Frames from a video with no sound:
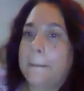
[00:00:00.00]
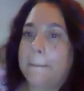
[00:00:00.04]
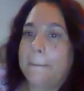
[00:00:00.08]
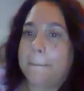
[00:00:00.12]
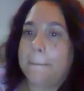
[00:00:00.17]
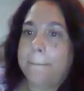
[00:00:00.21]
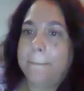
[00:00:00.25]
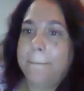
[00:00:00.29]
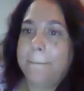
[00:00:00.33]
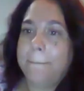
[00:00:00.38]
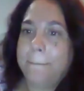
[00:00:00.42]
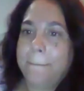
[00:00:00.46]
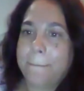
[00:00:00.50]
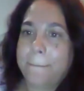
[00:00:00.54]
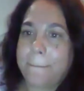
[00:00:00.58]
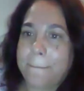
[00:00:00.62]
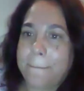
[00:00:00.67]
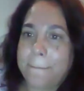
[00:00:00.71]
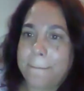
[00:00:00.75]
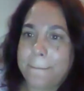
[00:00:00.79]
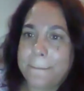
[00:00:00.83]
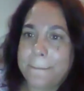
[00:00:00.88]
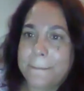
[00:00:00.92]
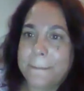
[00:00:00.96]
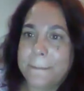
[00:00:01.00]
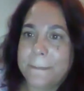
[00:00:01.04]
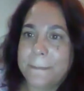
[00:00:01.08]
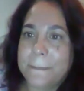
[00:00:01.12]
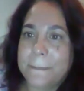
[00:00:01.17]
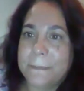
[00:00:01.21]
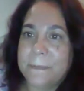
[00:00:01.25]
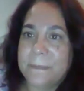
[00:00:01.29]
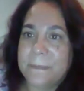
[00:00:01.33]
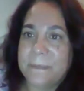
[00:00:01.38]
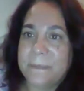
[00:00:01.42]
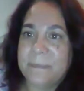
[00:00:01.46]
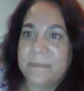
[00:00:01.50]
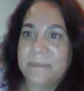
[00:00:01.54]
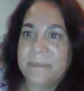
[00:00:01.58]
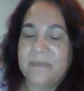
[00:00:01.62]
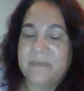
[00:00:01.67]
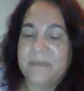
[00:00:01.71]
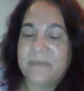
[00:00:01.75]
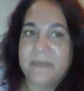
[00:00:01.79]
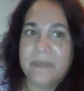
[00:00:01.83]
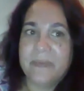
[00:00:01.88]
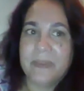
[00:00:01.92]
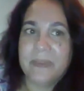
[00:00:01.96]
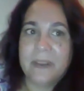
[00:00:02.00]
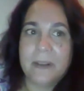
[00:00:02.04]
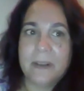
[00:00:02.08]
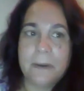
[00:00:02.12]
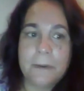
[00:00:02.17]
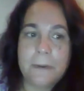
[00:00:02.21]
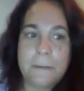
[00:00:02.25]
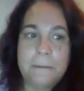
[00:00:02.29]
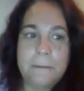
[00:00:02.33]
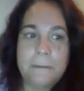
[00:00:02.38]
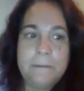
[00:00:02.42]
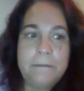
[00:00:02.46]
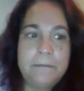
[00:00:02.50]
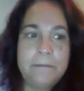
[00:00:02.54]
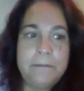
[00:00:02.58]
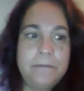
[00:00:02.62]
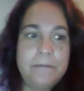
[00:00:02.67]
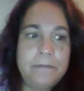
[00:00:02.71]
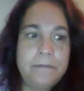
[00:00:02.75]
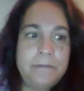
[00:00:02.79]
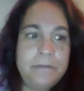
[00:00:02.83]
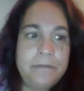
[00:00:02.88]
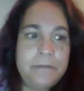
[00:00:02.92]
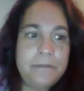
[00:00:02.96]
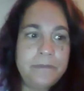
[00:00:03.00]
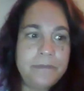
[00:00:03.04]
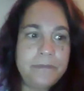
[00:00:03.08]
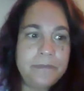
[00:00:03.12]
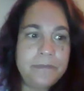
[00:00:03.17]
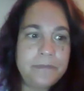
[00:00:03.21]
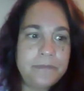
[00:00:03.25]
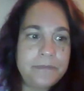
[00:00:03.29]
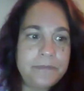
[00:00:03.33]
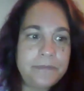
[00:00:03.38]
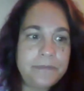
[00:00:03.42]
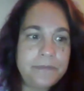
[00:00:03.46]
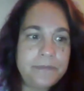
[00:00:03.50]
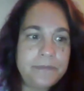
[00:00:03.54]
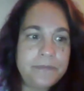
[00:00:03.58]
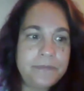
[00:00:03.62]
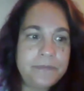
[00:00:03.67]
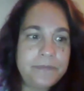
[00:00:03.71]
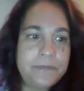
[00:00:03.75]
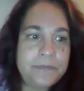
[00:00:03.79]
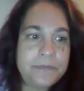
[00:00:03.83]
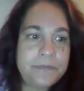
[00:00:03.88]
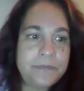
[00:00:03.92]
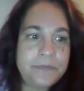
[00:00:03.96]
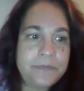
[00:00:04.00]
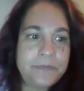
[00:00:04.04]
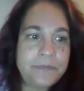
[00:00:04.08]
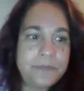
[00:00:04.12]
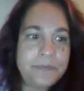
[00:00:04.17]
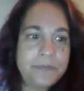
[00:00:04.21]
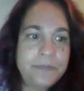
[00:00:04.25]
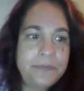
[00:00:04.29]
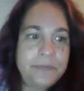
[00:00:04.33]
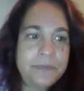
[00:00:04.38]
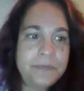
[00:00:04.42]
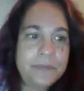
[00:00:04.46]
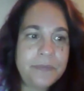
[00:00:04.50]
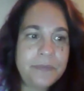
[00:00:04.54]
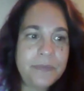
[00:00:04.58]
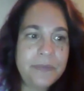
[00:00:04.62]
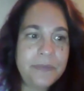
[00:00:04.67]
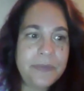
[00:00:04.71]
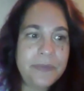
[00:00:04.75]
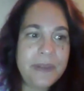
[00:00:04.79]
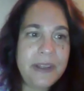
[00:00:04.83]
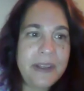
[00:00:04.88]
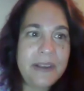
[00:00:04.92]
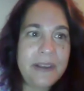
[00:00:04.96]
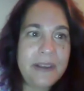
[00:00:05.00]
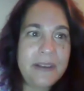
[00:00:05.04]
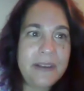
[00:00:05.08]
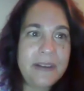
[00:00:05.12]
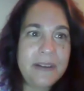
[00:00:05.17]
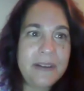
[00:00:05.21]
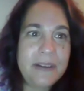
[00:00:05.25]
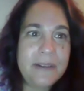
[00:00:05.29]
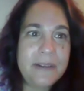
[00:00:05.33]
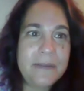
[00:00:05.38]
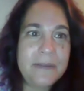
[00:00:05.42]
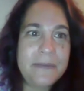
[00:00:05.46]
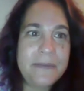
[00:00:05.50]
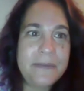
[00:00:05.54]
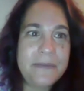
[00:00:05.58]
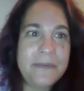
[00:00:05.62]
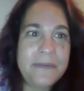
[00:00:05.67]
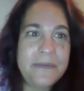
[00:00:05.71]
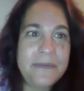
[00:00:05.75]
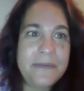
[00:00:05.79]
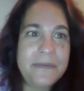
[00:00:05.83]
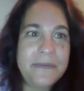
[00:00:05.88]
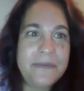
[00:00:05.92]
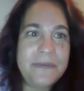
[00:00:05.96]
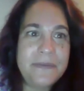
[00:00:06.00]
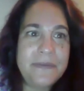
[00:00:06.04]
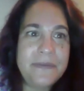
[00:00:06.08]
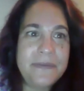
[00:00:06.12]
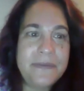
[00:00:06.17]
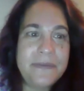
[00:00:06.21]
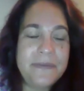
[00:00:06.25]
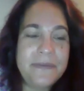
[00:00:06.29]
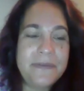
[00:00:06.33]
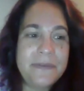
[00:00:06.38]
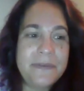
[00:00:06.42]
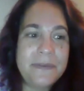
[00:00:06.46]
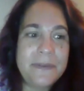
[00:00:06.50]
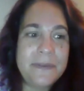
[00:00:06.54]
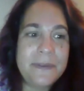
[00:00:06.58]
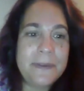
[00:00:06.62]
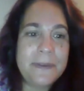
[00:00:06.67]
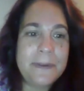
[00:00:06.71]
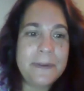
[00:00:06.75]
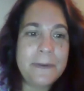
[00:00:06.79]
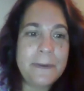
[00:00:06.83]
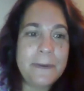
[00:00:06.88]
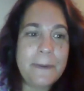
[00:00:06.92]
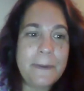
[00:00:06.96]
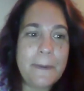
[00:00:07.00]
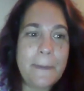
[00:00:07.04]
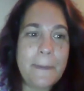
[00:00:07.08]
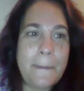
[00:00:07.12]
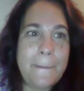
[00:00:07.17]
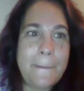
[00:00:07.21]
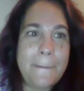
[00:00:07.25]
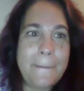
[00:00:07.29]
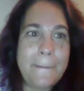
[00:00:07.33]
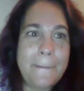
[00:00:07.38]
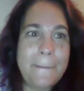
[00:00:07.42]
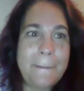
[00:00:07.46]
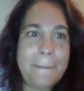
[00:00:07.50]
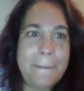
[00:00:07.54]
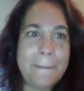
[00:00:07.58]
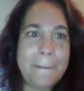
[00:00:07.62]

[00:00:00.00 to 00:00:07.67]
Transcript: The purpose of Facebook parties is for exposure. I just finished a Facebook party that